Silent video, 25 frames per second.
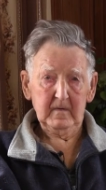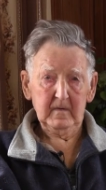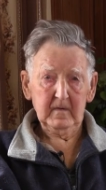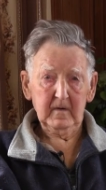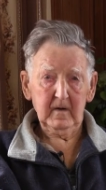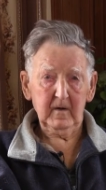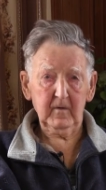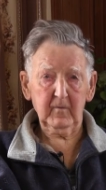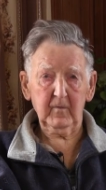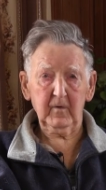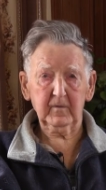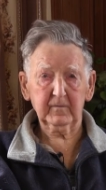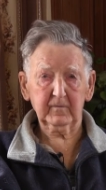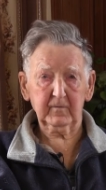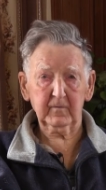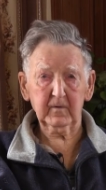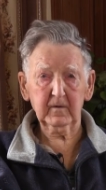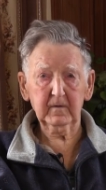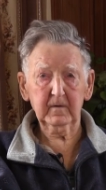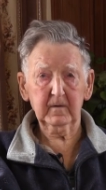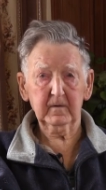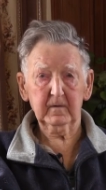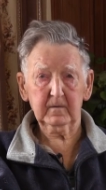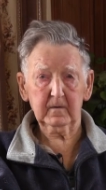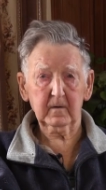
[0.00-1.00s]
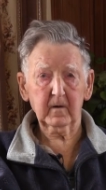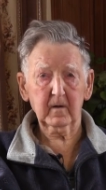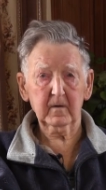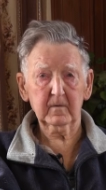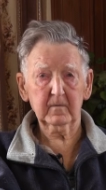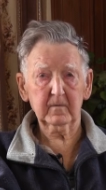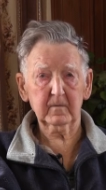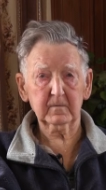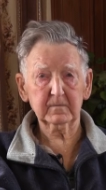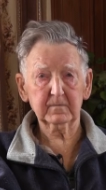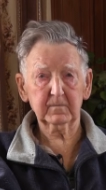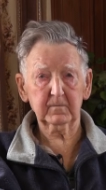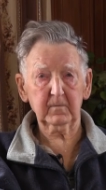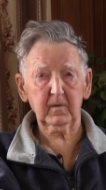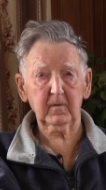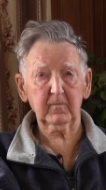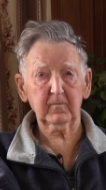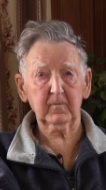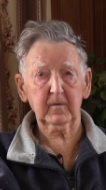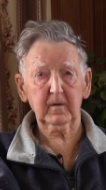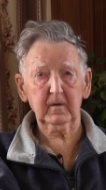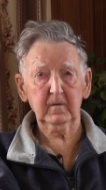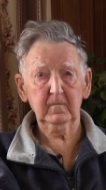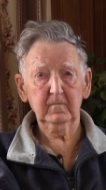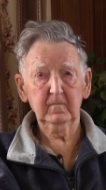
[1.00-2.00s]
It was really, it was
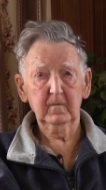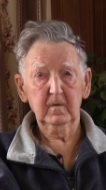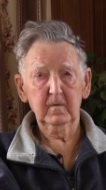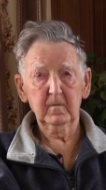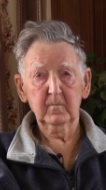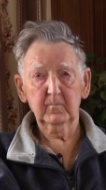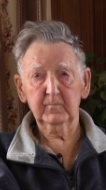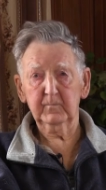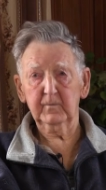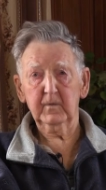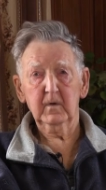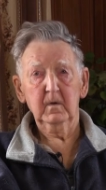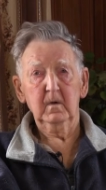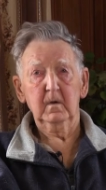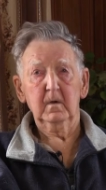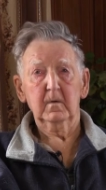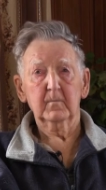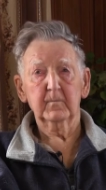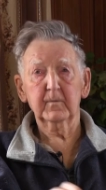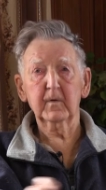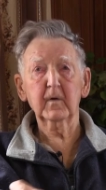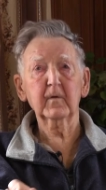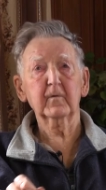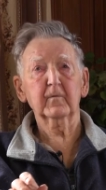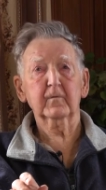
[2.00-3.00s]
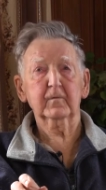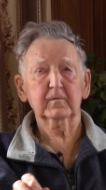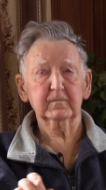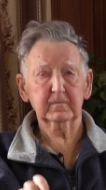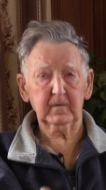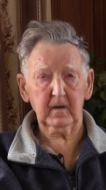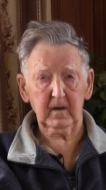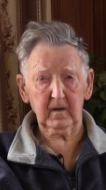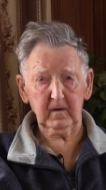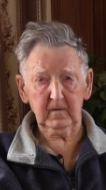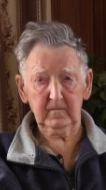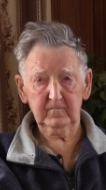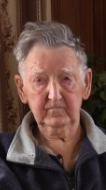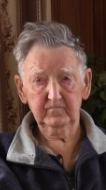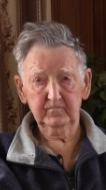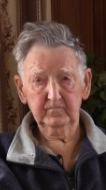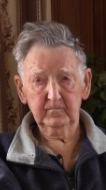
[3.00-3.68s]
lovely, beautiful day.